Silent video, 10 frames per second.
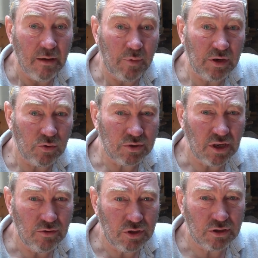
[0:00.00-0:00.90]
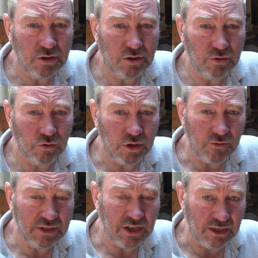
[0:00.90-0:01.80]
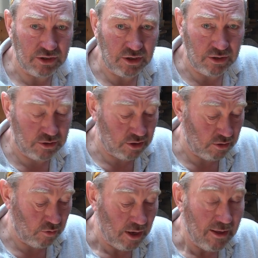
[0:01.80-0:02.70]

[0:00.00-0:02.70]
but also just to draw your attention to